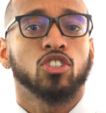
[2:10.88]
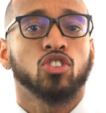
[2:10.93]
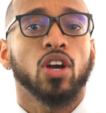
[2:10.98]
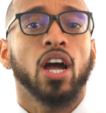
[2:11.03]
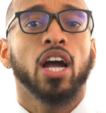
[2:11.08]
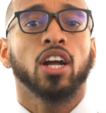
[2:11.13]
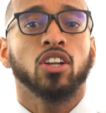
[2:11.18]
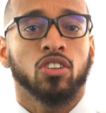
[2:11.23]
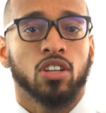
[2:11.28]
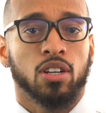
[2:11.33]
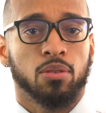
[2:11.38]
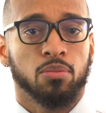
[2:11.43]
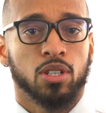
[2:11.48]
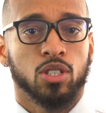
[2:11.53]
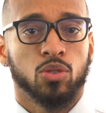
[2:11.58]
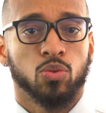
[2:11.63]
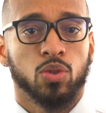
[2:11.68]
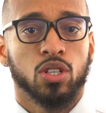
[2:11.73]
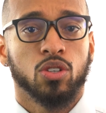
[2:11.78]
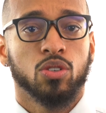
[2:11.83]
tractor
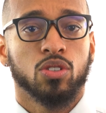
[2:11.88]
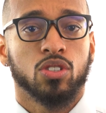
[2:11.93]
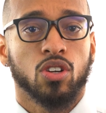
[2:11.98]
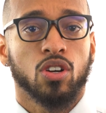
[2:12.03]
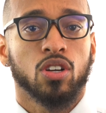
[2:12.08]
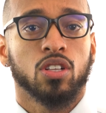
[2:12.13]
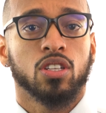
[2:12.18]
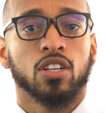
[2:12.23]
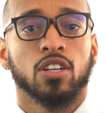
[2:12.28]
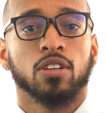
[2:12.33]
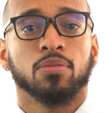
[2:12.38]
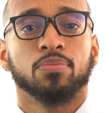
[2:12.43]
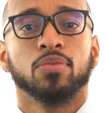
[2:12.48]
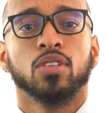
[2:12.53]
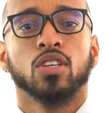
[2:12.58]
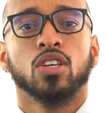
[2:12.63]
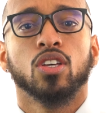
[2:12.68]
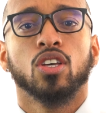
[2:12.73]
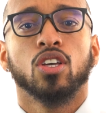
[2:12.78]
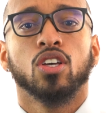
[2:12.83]
image we used earlier,
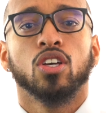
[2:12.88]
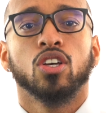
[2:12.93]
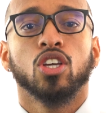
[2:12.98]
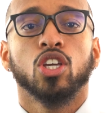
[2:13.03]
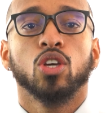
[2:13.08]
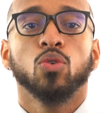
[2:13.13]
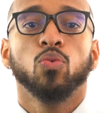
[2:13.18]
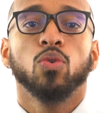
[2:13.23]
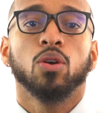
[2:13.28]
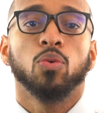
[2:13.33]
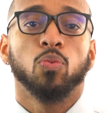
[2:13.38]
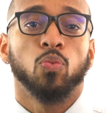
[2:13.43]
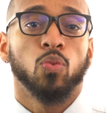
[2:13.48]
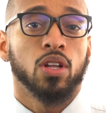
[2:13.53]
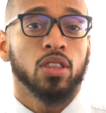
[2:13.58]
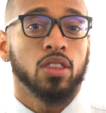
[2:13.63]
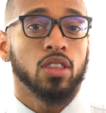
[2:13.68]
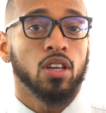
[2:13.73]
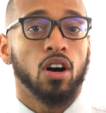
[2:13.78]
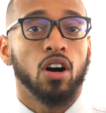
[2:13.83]
you wouldn't
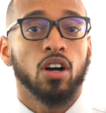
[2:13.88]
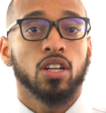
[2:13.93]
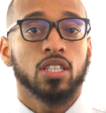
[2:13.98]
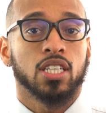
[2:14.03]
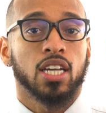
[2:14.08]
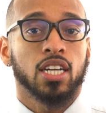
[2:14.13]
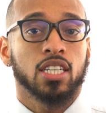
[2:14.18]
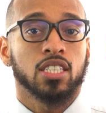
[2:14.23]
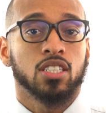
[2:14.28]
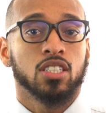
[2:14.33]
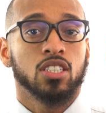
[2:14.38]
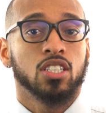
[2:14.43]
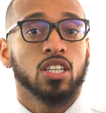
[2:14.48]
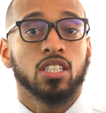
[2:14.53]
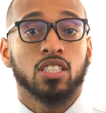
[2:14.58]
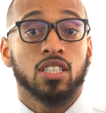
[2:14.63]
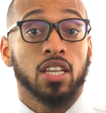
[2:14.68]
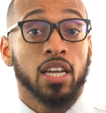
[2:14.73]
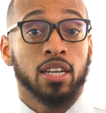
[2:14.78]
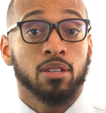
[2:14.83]
want the alt text to
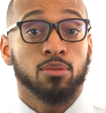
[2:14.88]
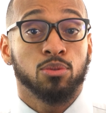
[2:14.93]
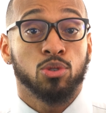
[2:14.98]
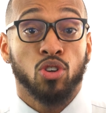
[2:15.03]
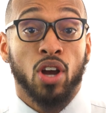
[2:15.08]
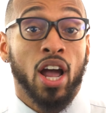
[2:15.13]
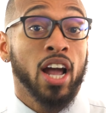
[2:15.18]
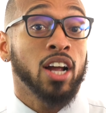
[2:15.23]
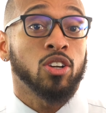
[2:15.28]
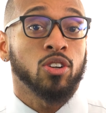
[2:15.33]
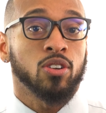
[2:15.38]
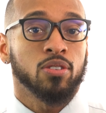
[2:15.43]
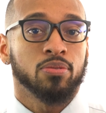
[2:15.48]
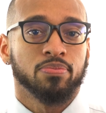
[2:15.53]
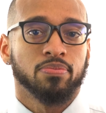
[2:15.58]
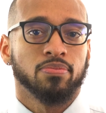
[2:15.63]
just say tractor.